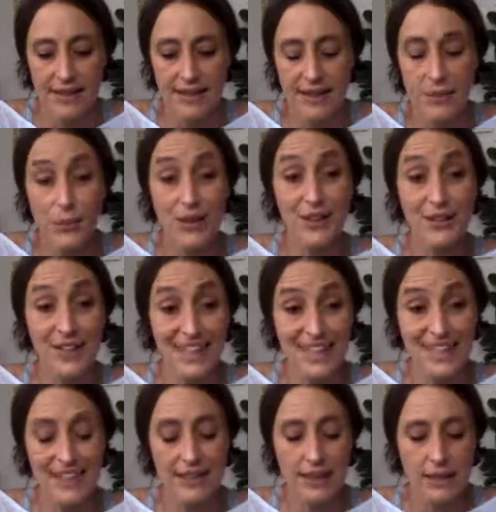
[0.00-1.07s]
that we're
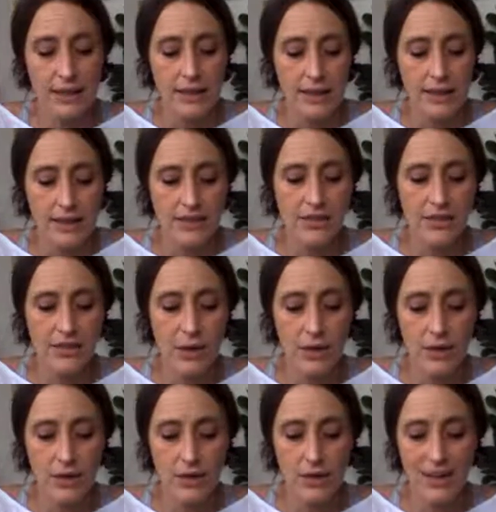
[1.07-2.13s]
in.
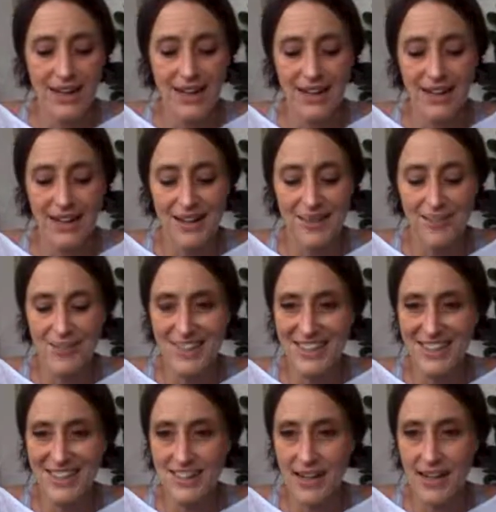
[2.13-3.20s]
So
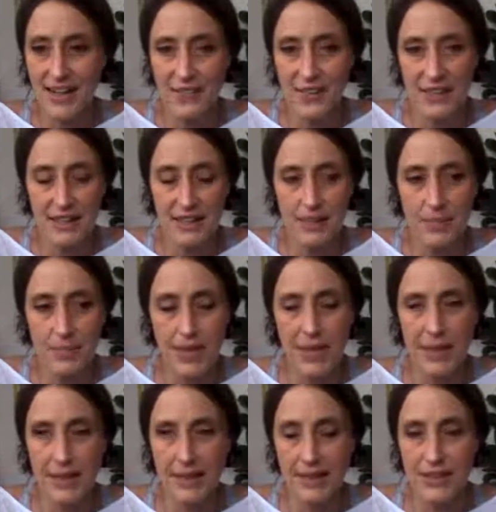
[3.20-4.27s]
it's definitely
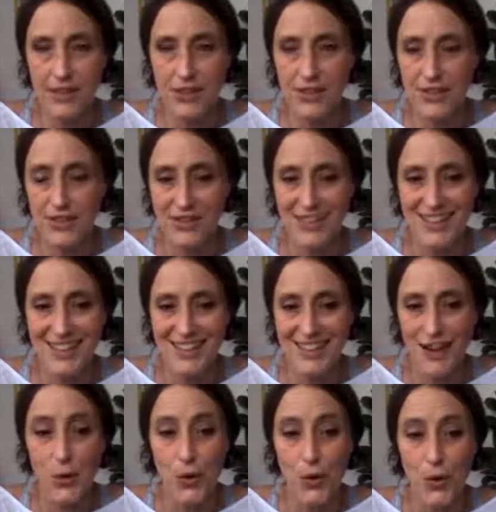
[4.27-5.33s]
been an
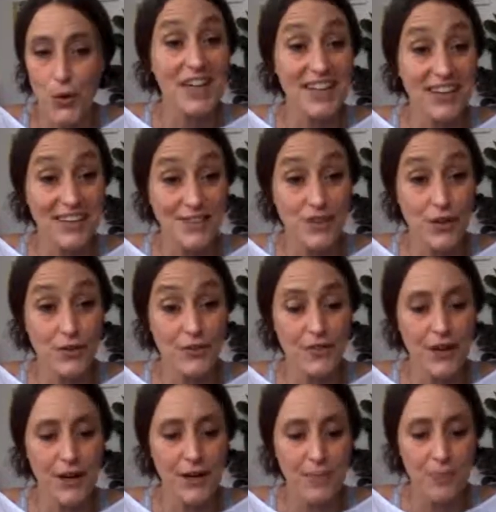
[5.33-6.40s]
interesting week so
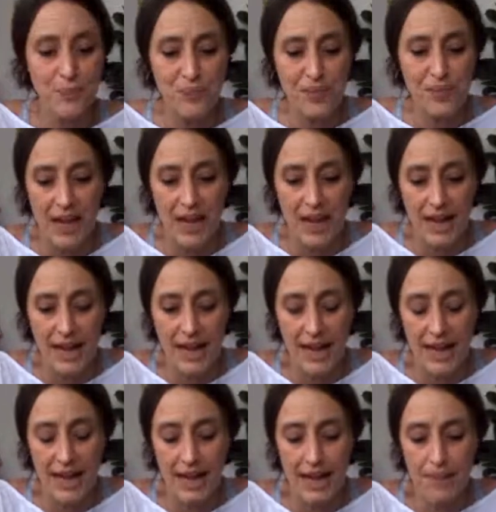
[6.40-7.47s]
far.
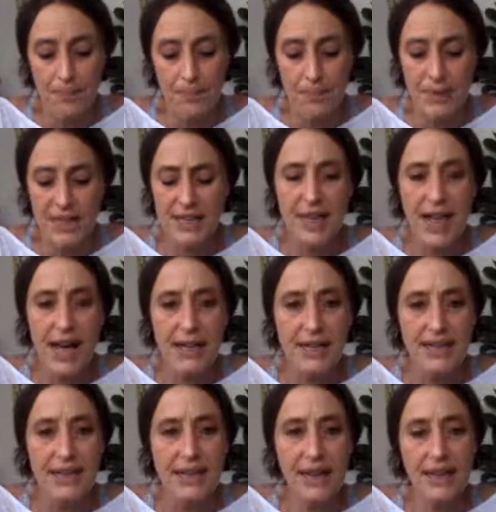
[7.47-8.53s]
But
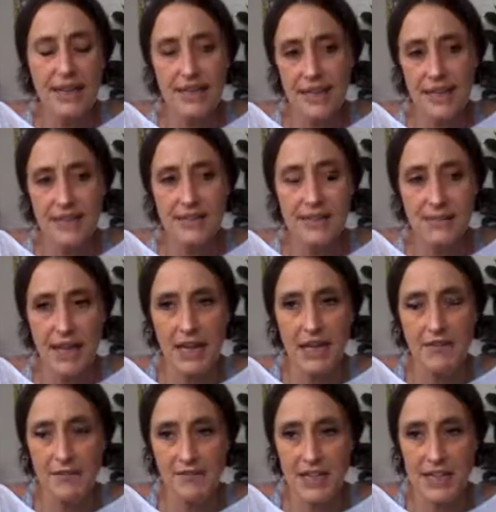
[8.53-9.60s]
yet things
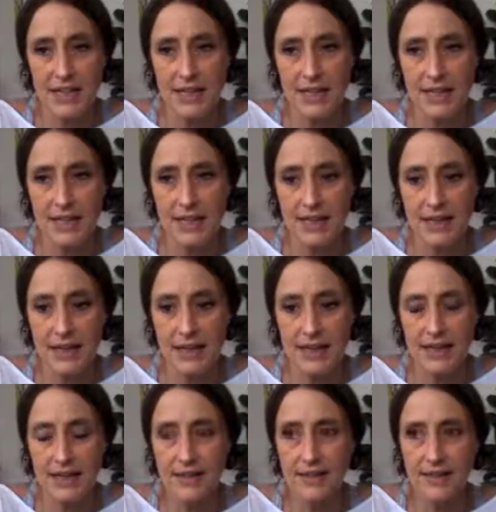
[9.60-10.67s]
may feel
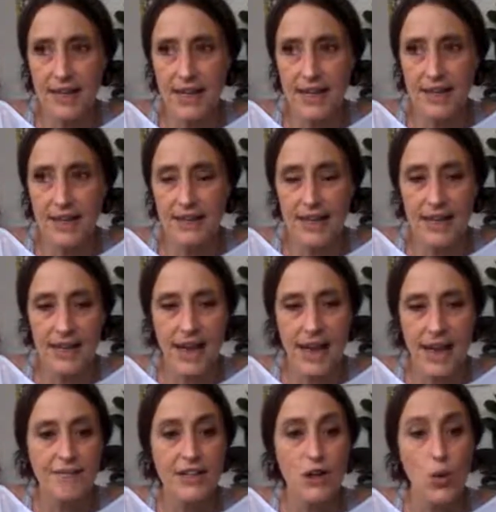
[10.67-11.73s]
kind of like they
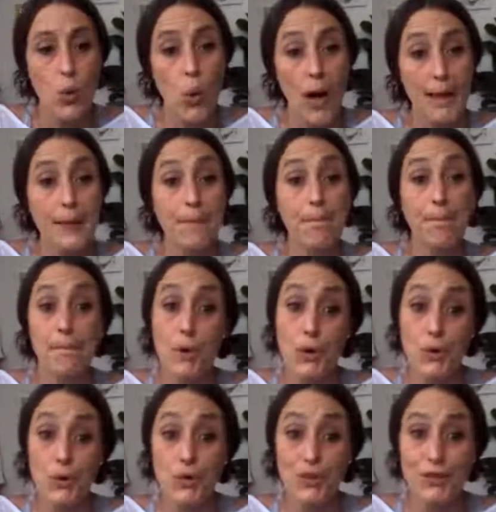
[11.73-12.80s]
haven't quite
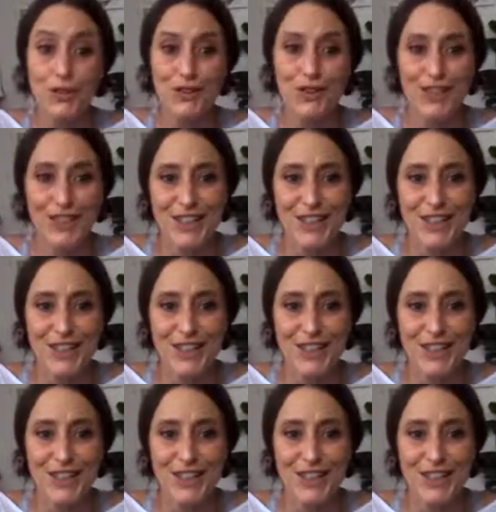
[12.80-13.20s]
moved.